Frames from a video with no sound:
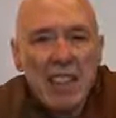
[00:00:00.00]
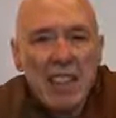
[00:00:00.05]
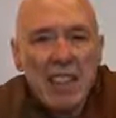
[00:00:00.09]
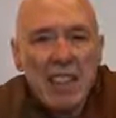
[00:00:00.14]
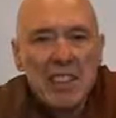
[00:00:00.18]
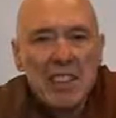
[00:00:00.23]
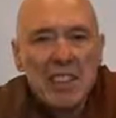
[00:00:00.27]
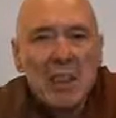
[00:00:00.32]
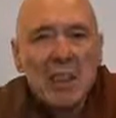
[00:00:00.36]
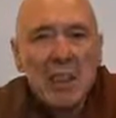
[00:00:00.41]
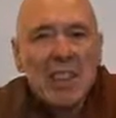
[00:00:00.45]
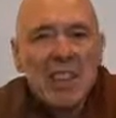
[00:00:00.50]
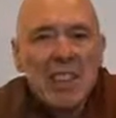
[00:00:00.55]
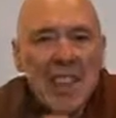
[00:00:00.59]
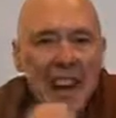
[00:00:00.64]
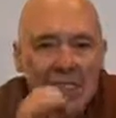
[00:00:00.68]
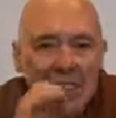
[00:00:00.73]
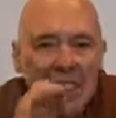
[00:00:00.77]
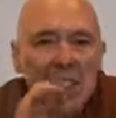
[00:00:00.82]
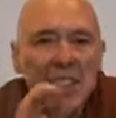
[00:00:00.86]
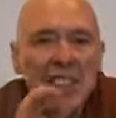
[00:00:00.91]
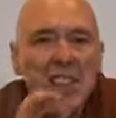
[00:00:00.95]
And so it's
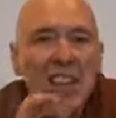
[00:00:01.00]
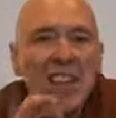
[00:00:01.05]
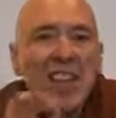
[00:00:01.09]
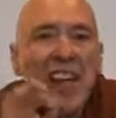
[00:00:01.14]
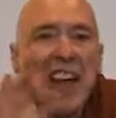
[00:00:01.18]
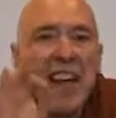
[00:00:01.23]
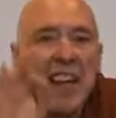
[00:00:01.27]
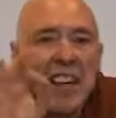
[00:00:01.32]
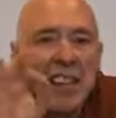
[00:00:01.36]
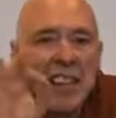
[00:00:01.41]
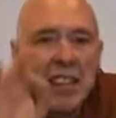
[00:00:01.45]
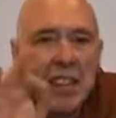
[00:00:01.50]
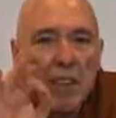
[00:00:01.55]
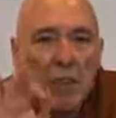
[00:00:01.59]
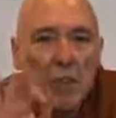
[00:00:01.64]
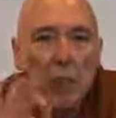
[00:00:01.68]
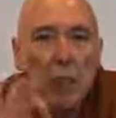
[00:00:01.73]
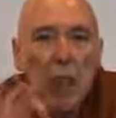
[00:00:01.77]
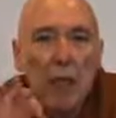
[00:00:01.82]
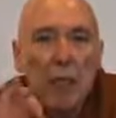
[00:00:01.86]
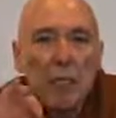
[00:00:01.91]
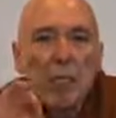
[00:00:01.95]
not just a case of
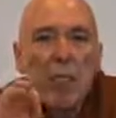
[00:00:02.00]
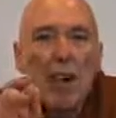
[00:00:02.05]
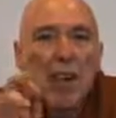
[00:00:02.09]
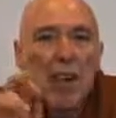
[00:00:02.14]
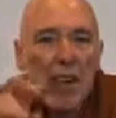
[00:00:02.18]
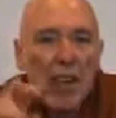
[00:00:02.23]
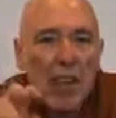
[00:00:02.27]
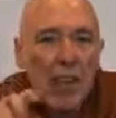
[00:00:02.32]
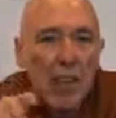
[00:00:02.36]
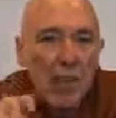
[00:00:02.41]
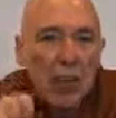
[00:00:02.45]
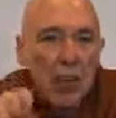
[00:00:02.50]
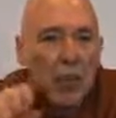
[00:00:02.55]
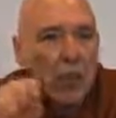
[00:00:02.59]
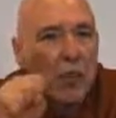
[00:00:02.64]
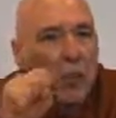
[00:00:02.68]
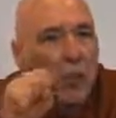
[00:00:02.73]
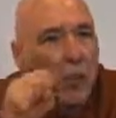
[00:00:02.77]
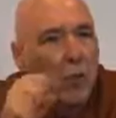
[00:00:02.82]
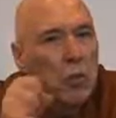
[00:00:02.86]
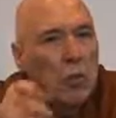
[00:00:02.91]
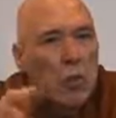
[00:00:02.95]
one monk or
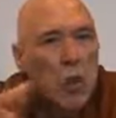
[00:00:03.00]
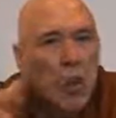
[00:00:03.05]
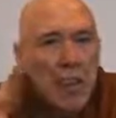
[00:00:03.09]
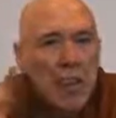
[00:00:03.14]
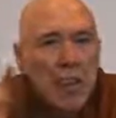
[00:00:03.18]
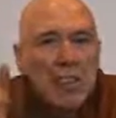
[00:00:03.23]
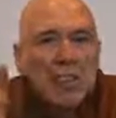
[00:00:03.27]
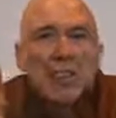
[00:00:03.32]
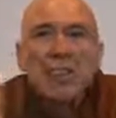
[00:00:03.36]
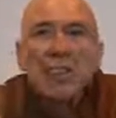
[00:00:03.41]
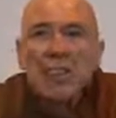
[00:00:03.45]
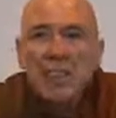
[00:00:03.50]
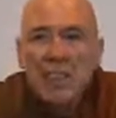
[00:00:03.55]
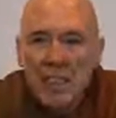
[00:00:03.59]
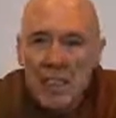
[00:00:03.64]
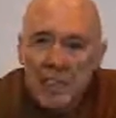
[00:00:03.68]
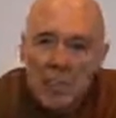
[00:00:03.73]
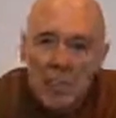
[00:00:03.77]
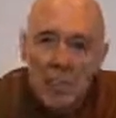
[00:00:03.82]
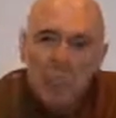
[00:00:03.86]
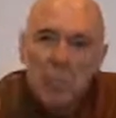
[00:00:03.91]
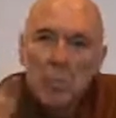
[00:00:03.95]
2 monks
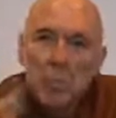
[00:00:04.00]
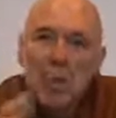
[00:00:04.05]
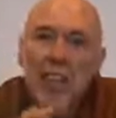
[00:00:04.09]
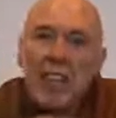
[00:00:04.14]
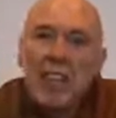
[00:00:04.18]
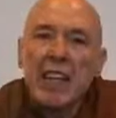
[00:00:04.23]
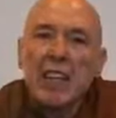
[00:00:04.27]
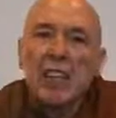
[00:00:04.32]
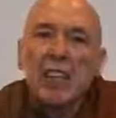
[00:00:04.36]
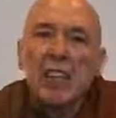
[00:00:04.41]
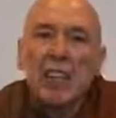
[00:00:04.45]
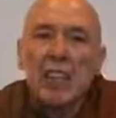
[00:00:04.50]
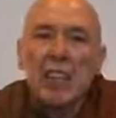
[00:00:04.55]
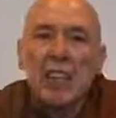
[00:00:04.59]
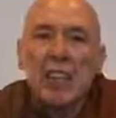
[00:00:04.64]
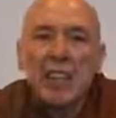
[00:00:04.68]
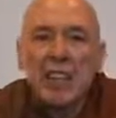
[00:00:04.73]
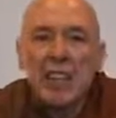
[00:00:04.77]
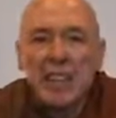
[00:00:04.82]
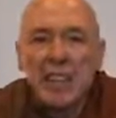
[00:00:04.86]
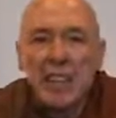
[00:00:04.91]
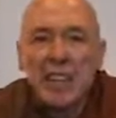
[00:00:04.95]
speaking to
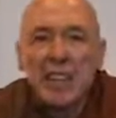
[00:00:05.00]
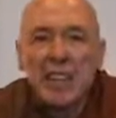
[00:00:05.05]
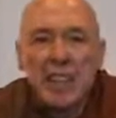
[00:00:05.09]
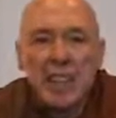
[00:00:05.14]
this